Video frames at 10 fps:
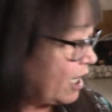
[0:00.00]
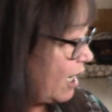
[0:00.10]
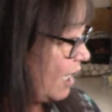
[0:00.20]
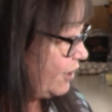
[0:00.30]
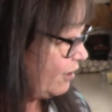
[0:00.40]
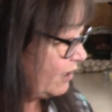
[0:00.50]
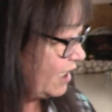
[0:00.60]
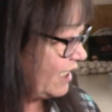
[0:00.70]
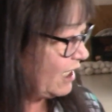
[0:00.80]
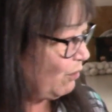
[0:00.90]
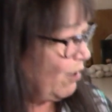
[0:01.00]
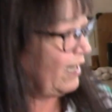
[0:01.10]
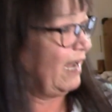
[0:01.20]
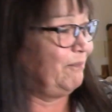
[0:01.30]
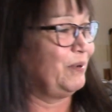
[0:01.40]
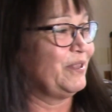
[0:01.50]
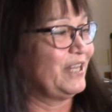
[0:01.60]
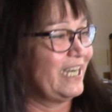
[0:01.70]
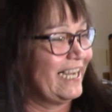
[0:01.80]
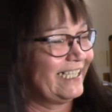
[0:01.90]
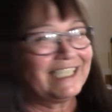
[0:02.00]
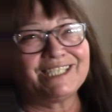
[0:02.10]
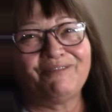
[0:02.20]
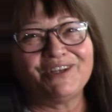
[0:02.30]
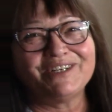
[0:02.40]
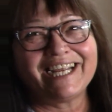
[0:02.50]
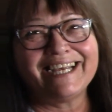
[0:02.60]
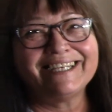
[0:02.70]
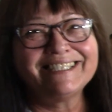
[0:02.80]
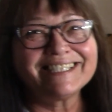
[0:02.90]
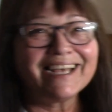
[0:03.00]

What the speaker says: I'll use this one up in the next few days.